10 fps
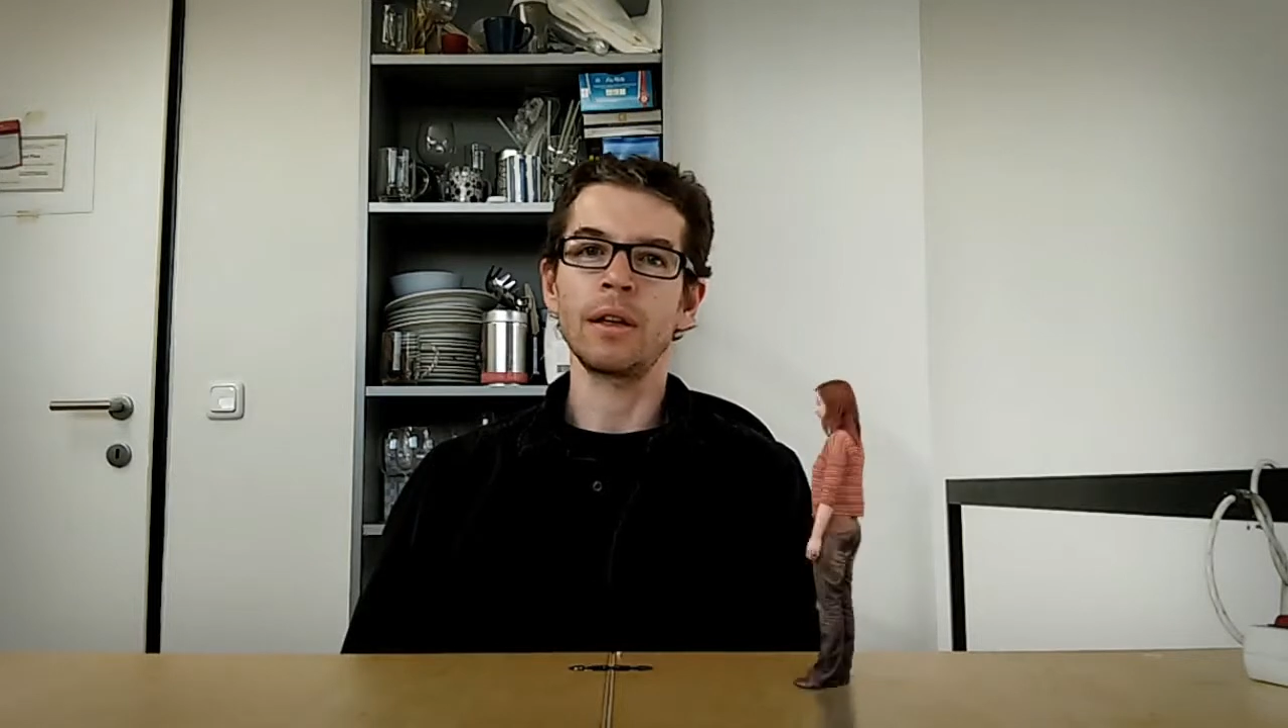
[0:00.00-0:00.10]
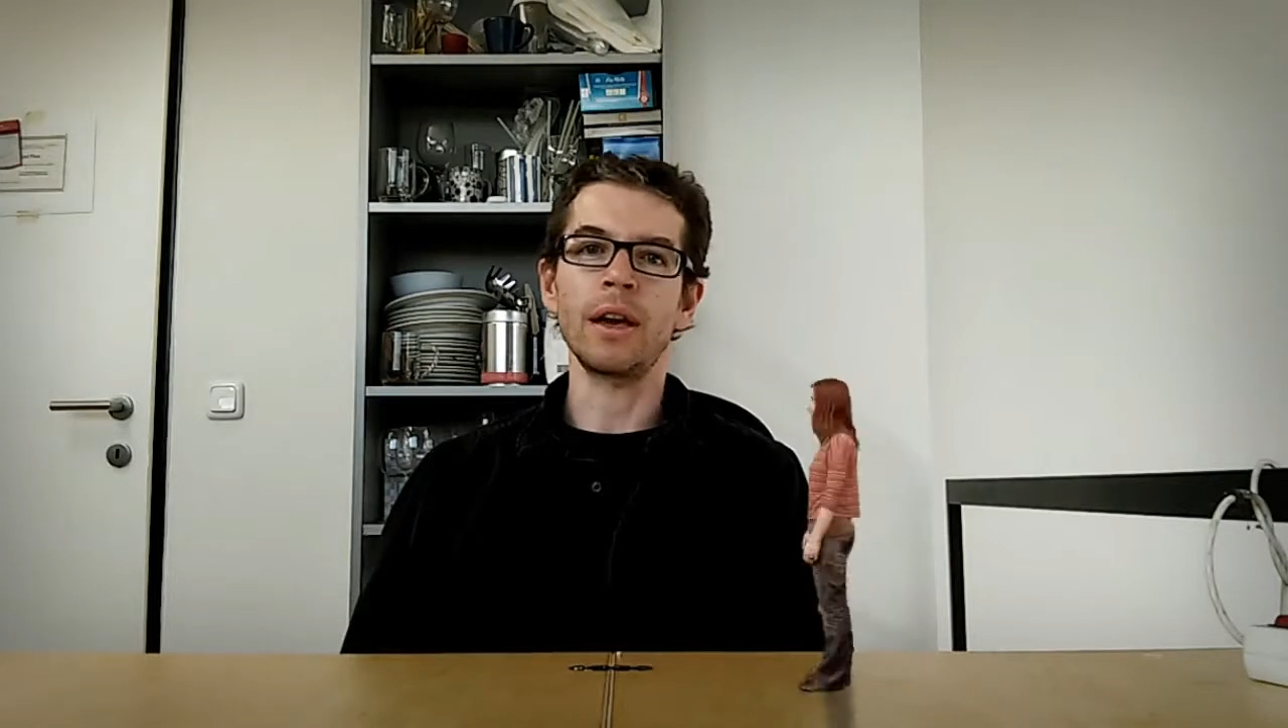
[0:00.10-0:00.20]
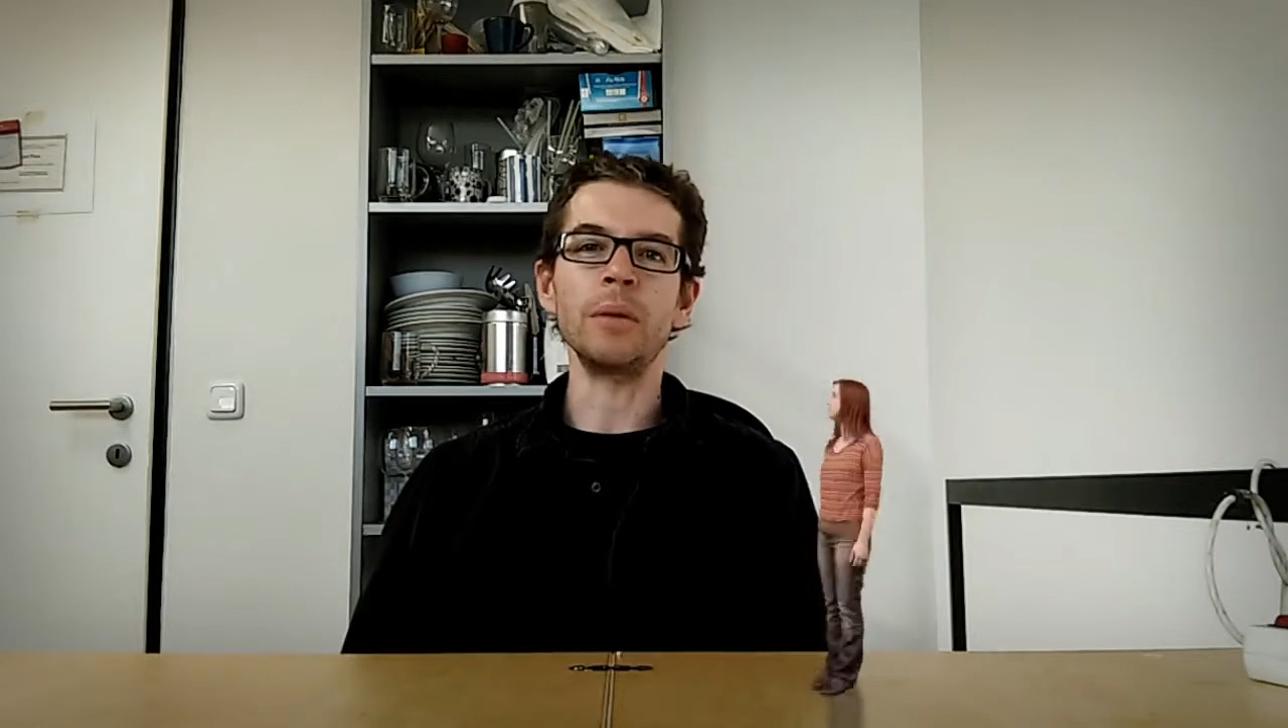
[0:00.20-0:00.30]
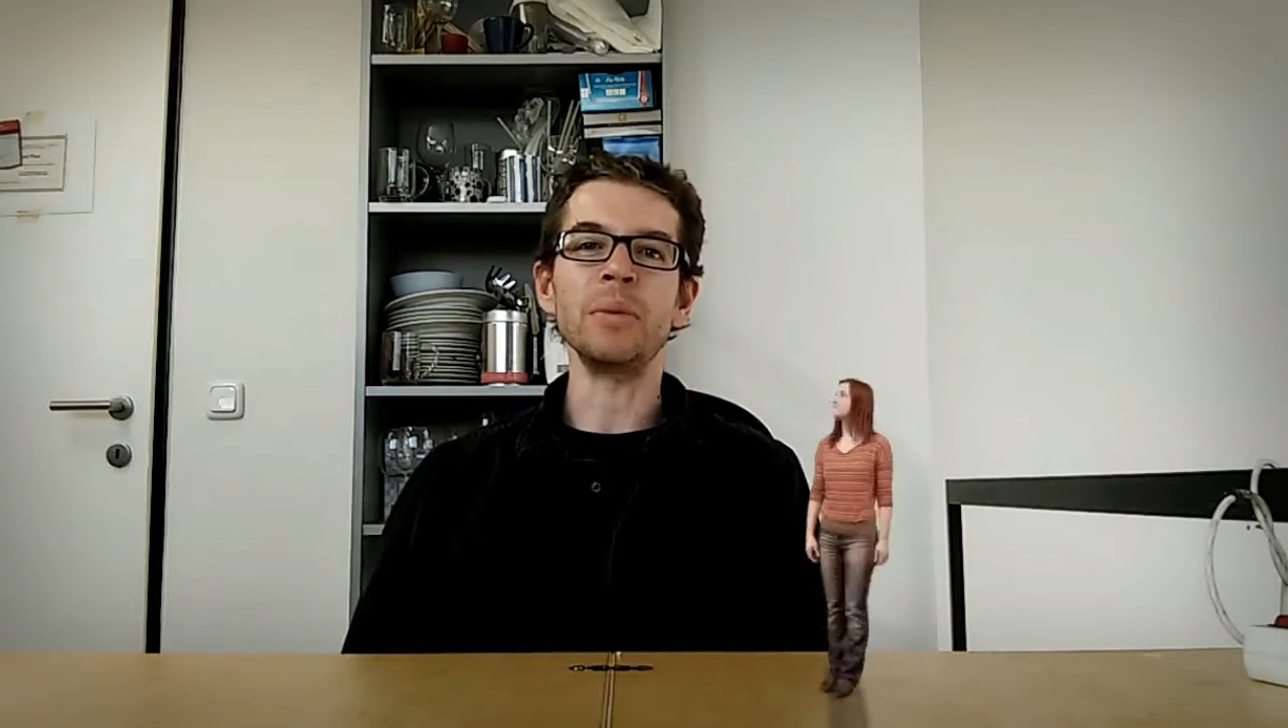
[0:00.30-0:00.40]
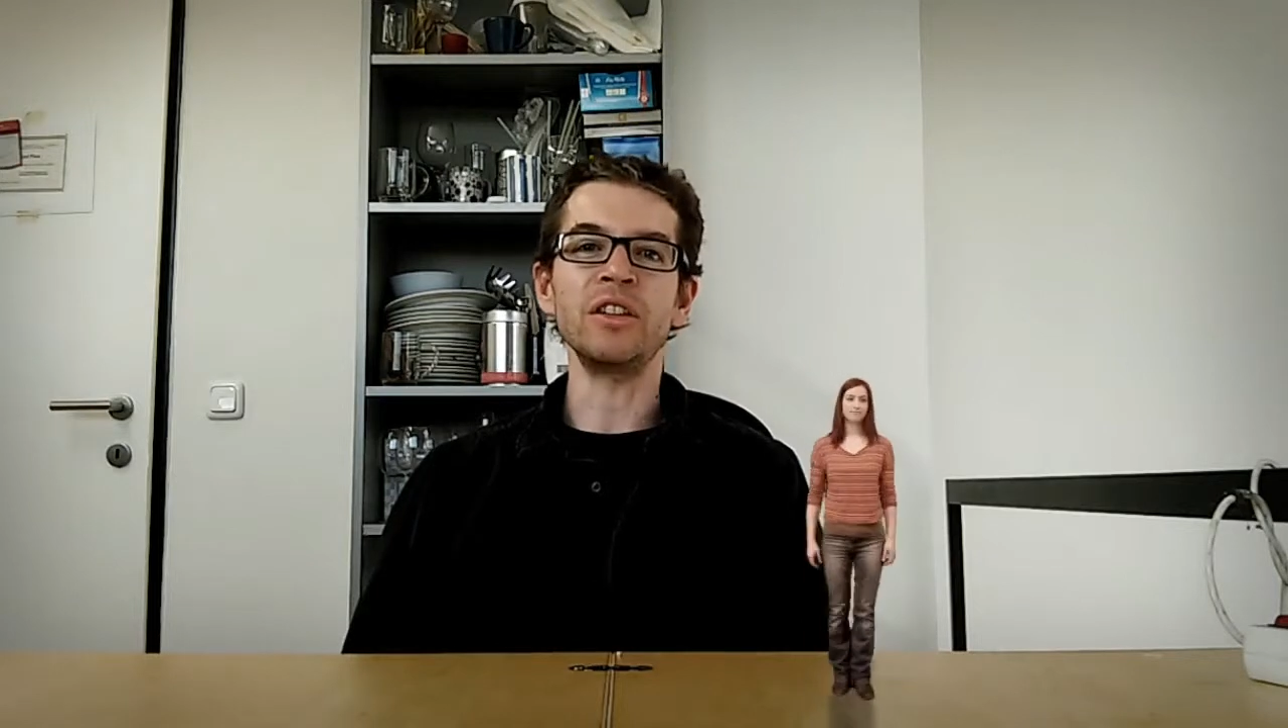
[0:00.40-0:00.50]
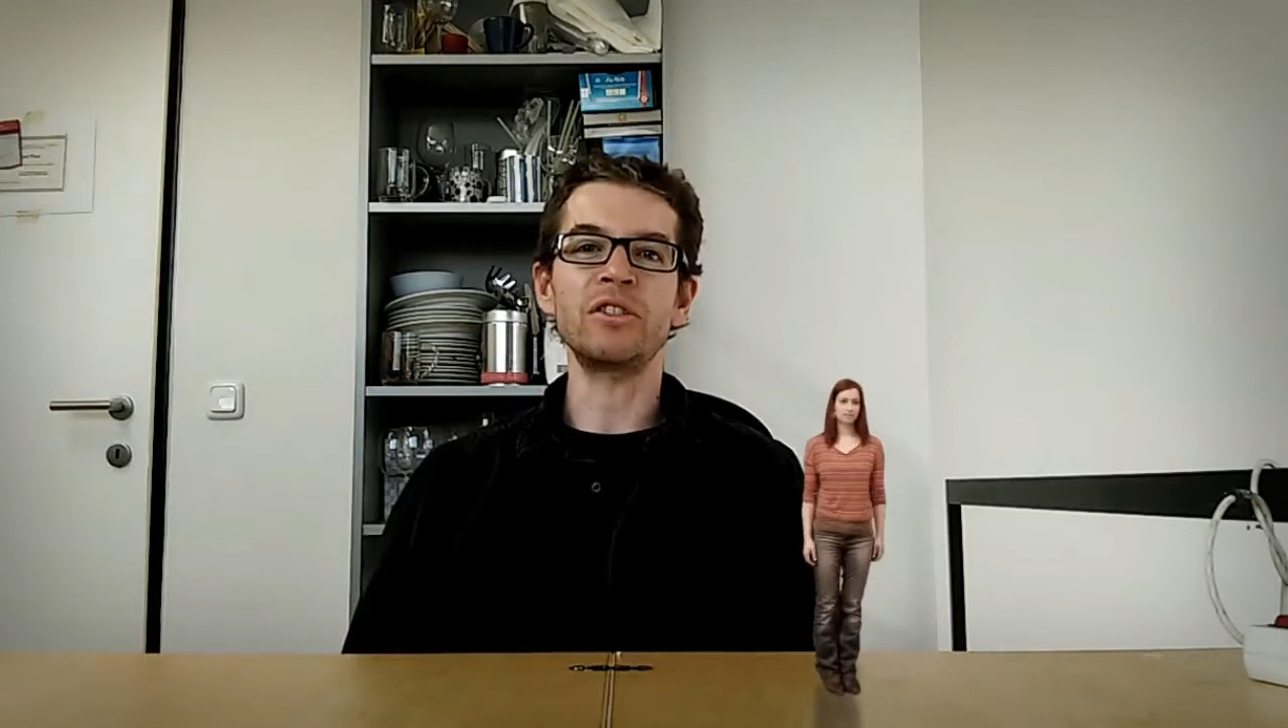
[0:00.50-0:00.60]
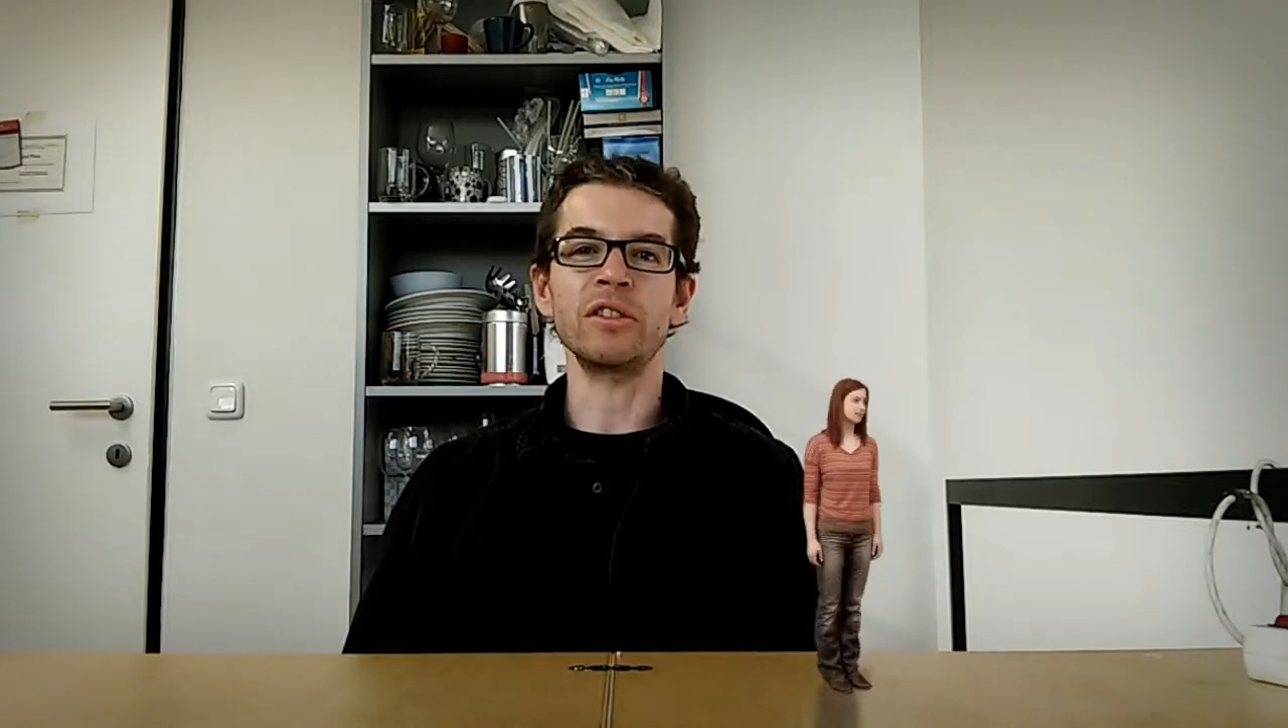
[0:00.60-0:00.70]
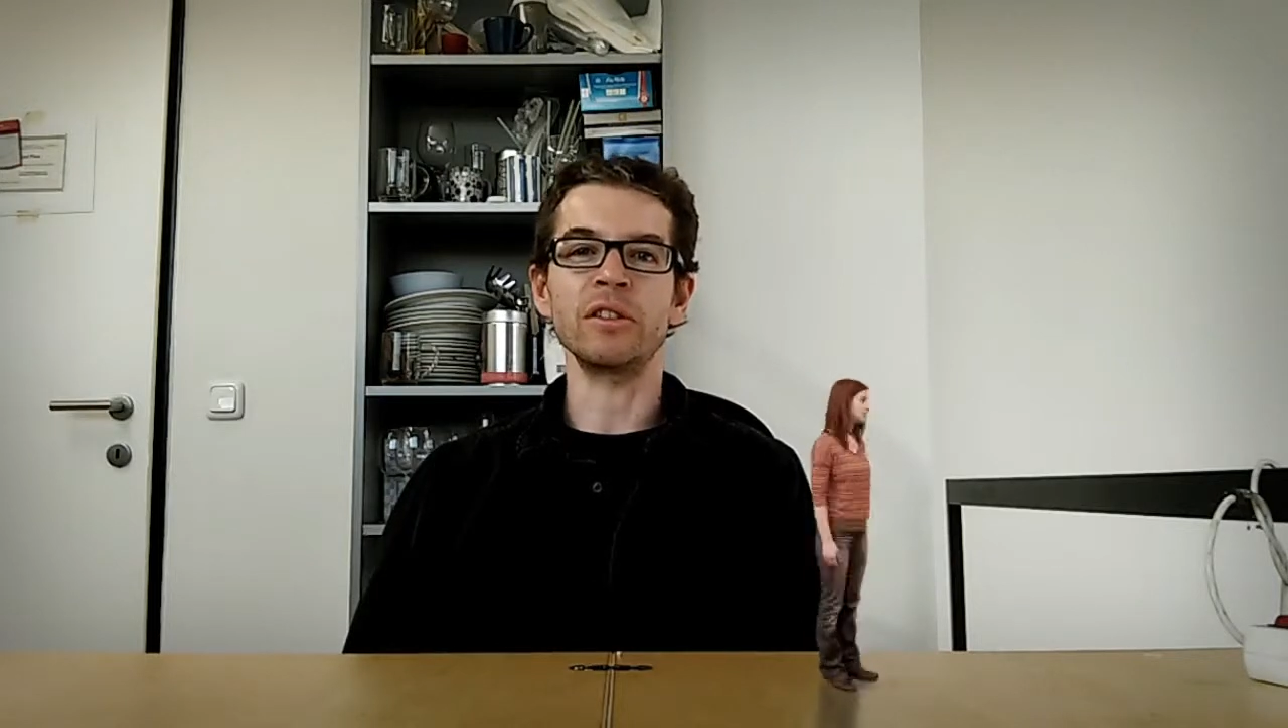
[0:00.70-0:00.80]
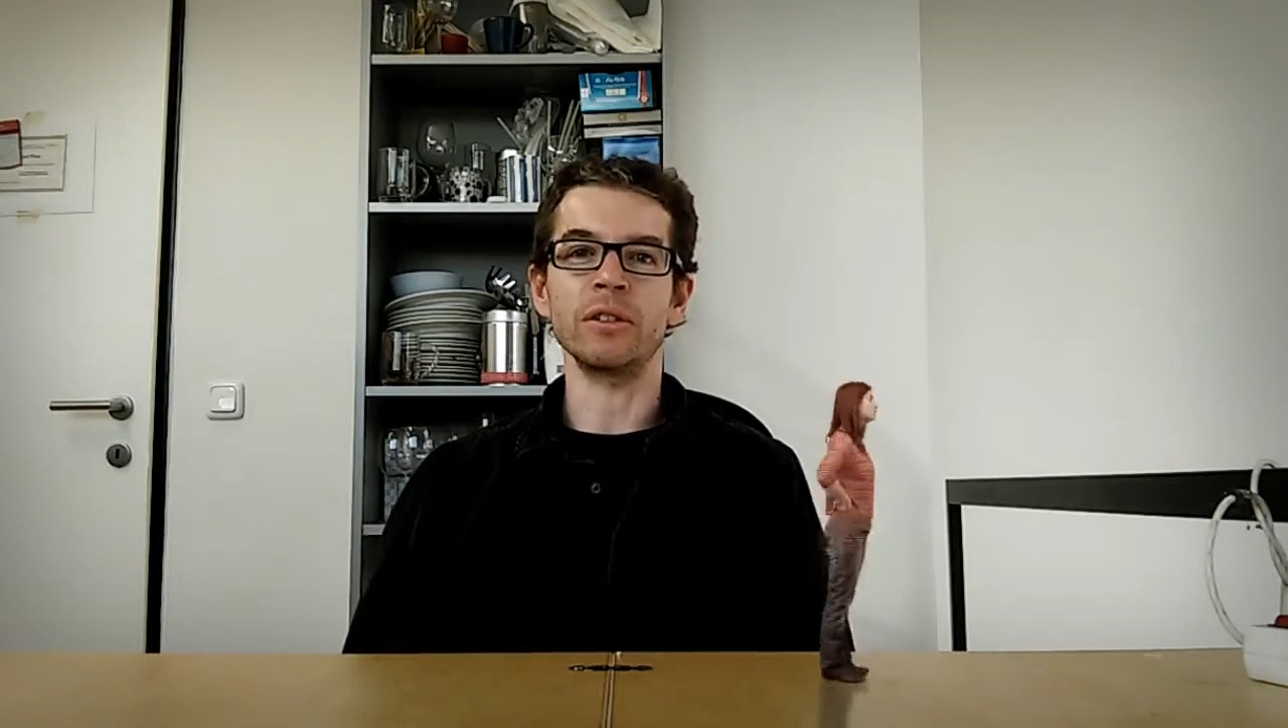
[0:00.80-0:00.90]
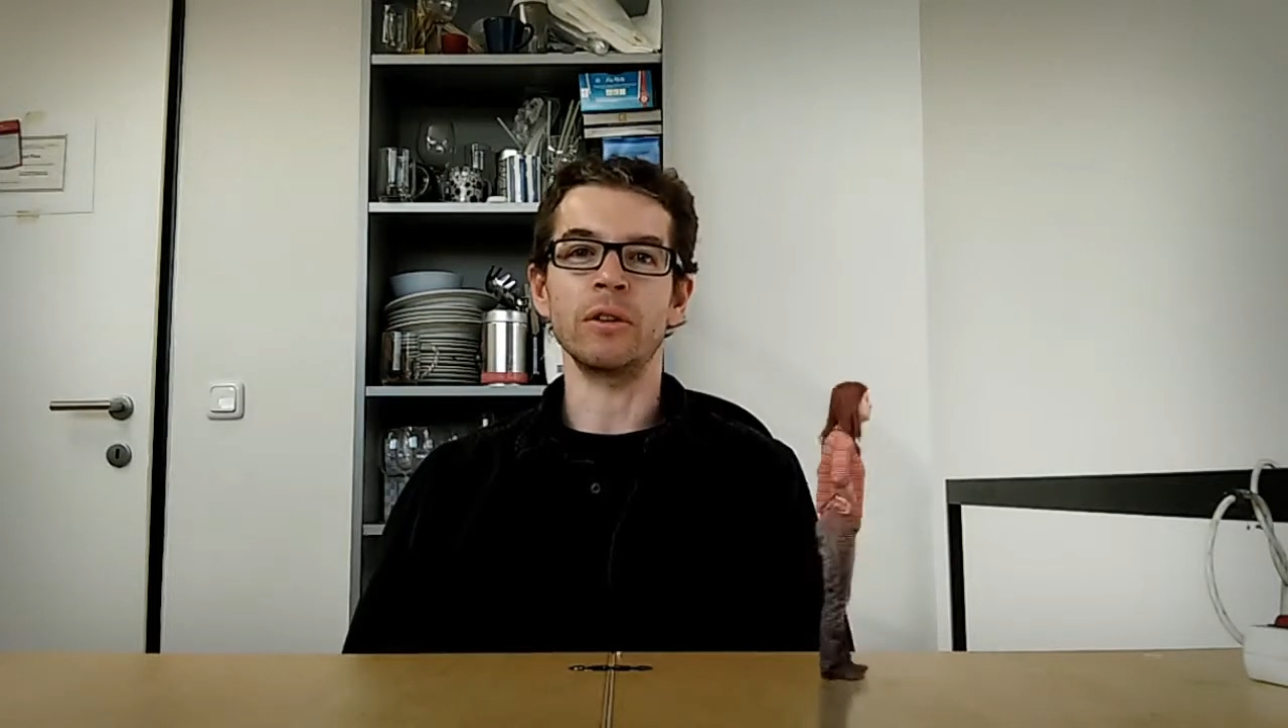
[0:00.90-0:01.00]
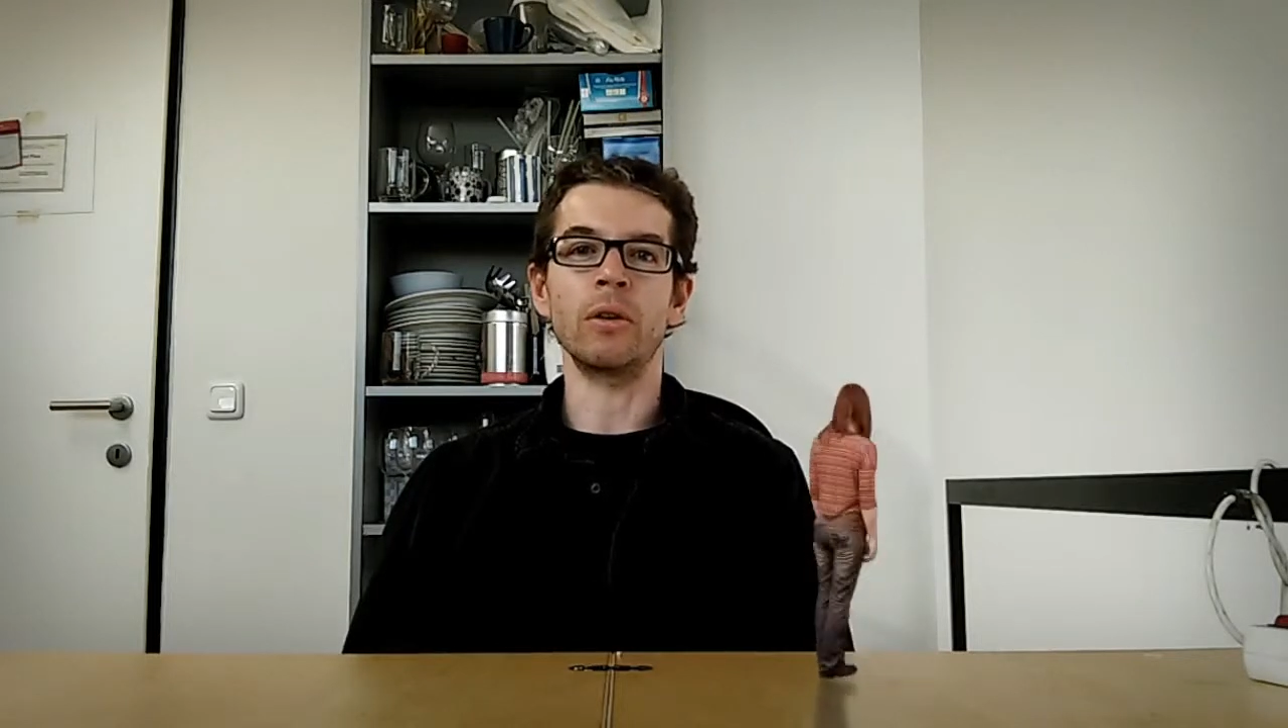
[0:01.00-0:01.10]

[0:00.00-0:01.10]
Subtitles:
animation